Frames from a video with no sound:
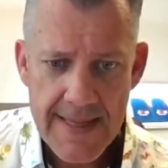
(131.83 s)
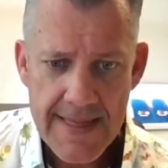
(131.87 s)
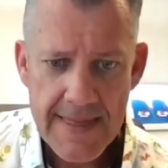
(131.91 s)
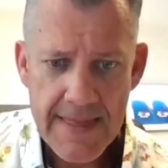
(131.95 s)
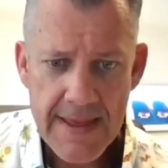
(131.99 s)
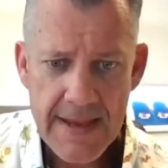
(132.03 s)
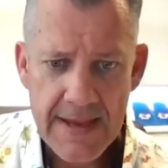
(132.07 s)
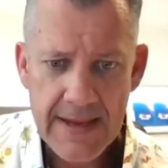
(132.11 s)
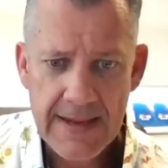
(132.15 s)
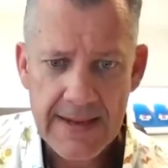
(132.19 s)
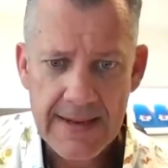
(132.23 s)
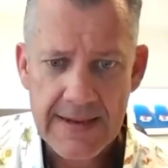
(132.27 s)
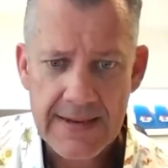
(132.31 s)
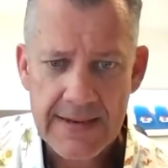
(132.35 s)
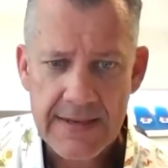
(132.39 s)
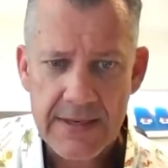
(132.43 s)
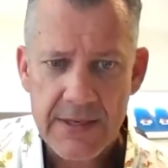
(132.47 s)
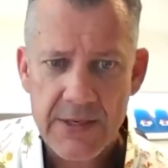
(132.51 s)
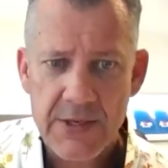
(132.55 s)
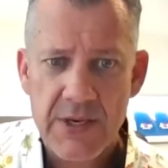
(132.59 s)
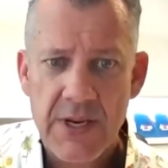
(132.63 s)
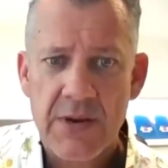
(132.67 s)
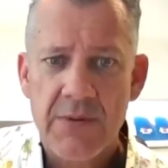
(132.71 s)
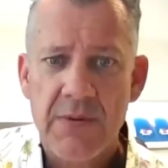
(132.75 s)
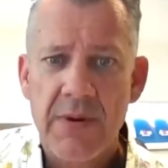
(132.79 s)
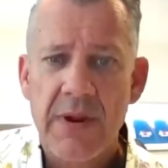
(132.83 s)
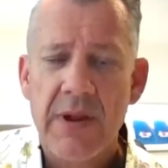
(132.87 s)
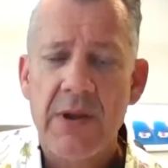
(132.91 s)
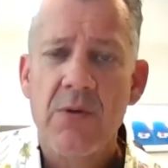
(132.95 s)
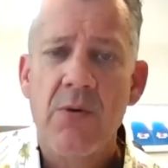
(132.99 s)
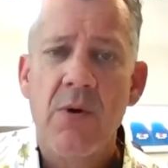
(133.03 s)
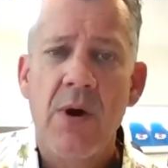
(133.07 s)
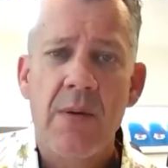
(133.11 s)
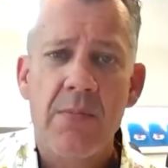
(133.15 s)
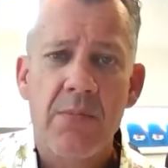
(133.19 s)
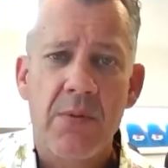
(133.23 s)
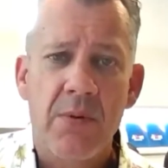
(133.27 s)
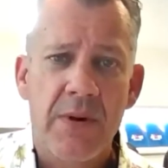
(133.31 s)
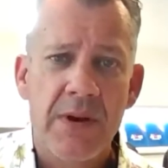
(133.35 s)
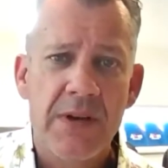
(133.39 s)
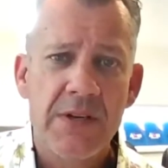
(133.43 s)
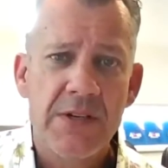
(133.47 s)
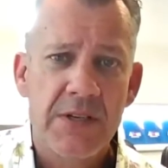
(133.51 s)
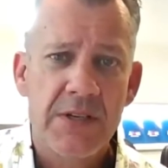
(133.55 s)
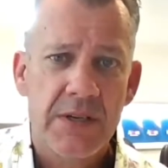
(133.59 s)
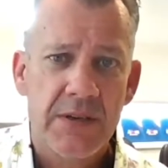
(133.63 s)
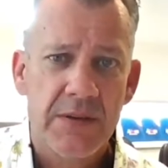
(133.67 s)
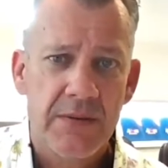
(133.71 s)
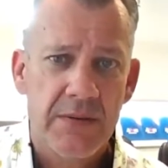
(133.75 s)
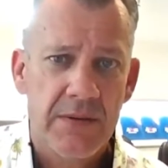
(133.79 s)
They generate
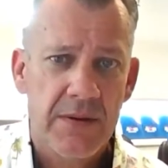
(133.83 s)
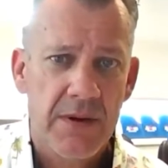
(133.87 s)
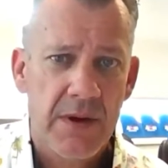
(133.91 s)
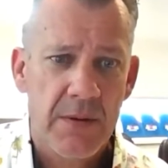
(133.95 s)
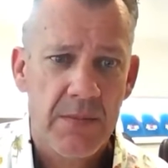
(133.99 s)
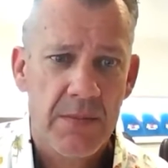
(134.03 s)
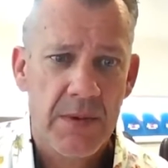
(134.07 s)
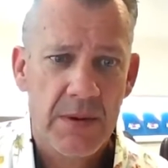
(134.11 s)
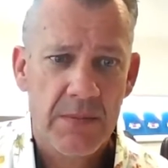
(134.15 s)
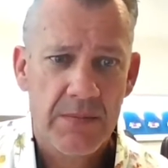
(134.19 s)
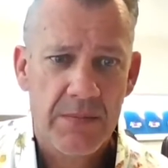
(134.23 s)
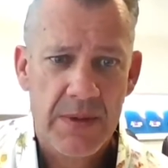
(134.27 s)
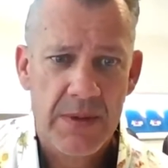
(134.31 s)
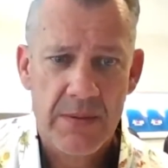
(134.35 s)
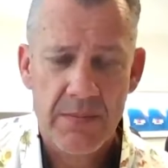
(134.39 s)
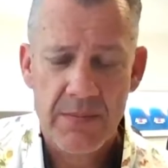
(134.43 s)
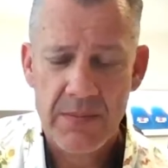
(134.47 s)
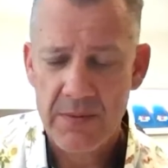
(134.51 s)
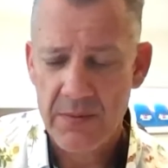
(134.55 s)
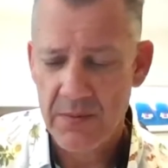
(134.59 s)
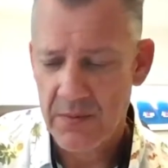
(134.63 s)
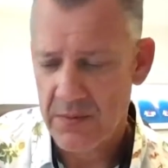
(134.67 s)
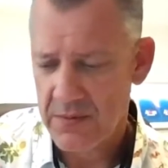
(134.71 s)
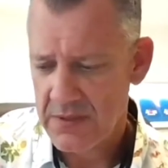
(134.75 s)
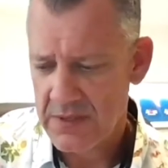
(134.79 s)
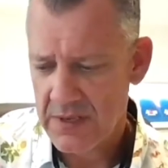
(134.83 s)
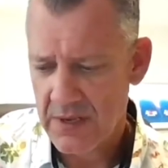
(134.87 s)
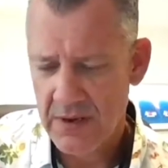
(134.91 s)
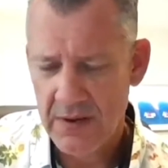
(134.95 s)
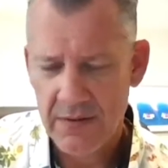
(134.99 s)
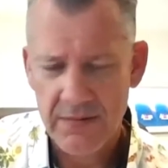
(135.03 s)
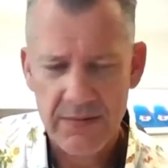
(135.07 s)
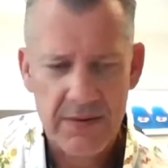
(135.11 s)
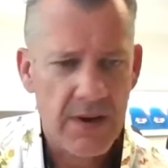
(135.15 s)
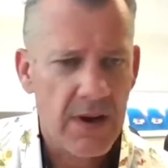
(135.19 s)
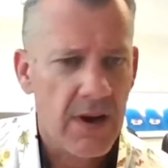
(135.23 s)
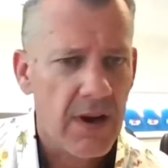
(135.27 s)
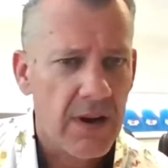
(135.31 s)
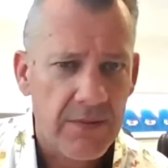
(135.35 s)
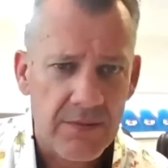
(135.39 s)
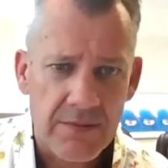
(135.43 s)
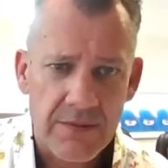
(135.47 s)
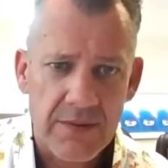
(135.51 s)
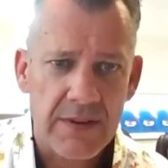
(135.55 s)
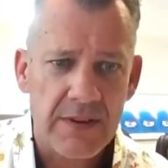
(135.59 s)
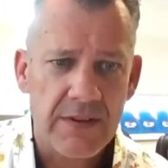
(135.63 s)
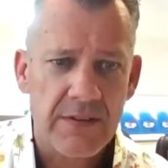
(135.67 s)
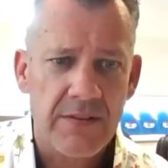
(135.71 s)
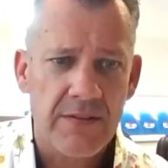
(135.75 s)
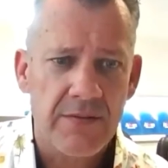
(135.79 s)
cooperation among people, resolve
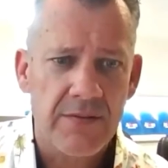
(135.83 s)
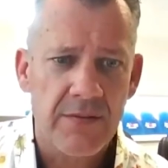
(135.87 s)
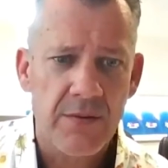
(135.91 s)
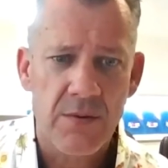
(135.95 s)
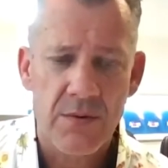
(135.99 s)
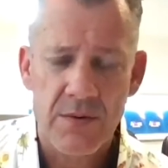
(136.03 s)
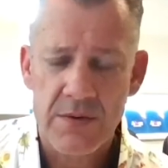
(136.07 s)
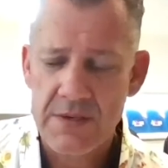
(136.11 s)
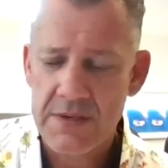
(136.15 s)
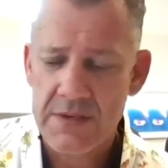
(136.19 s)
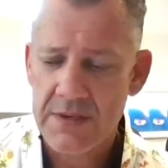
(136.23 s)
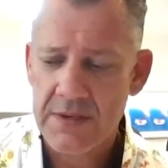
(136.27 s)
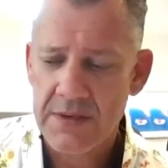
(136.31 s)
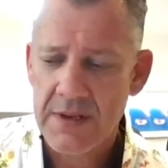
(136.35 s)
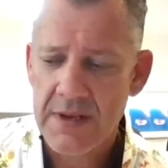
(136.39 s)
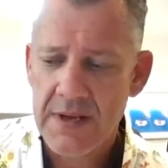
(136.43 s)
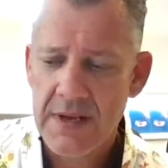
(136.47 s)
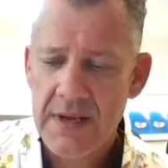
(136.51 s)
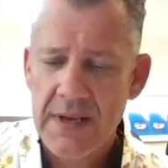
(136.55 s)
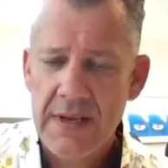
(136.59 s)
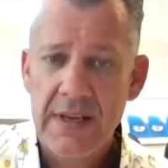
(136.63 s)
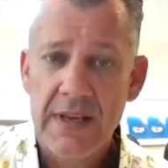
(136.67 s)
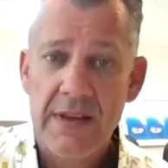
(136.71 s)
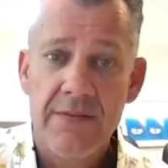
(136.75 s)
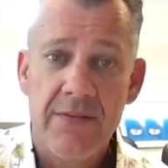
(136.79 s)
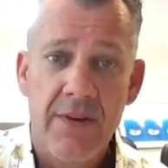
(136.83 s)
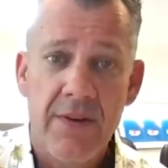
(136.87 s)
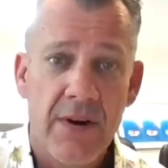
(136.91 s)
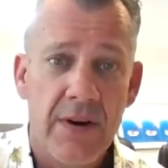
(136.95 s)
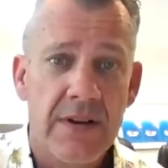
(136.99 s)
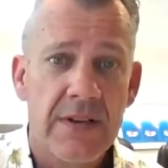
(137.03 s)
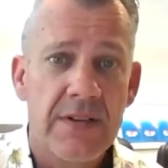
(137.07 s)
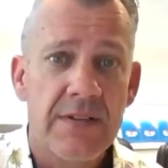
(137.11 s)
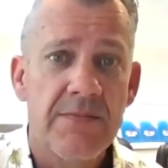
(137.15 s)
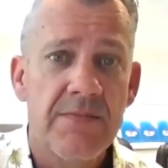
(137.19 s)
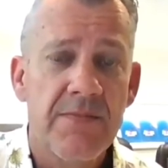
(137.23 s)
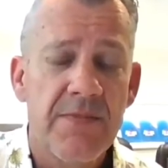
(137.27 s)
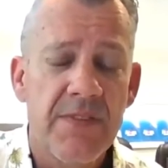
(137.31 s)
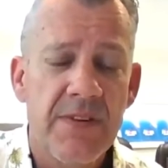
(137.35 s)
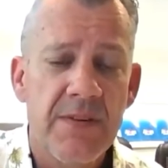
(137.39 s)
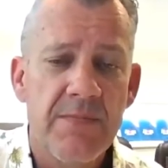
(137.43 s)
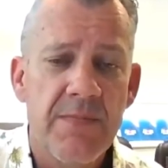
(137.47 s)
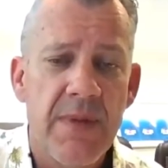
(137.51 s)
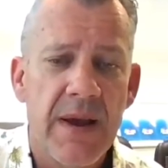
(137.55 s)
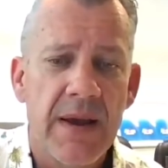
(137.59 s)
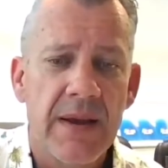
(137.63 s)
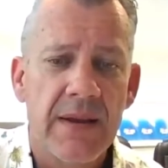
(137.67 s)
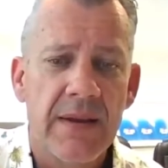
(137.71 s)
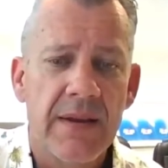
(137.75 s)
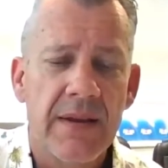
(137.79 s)
conflicts, of course, and give honest
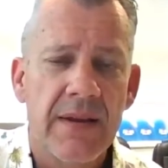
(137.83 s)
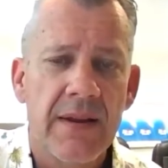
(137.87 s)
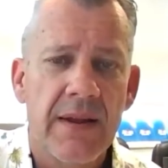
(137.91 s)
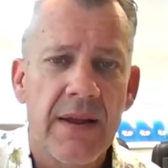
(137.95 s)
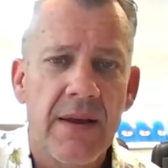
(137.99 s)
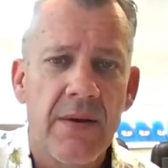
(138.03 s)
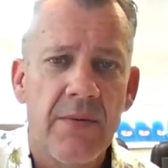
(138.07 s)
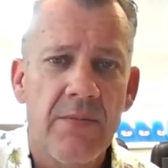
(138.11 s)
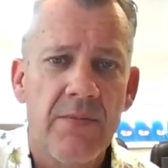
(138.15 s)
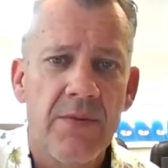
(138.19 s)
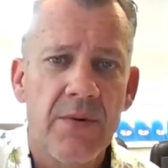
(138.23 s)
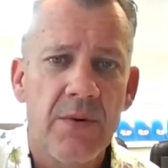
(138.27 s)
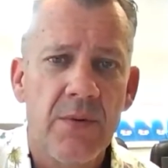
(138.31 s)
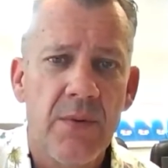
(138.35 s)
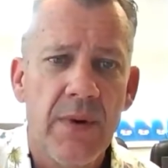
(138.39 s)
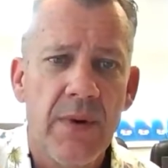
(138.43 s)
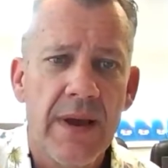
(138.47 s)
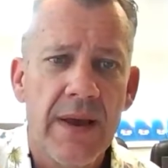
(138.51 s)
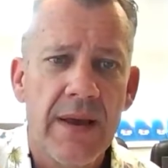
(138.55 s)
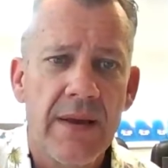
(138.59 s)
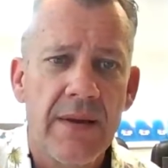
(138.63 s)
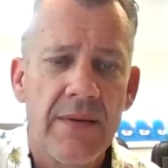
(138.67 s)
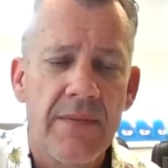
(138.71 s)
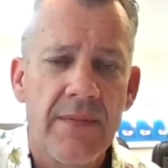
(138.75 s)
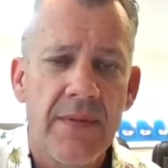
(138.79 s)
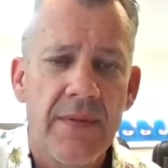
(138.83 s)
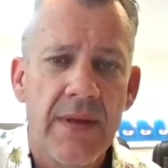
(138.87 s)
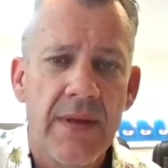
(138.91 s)
feedback in a helpful way.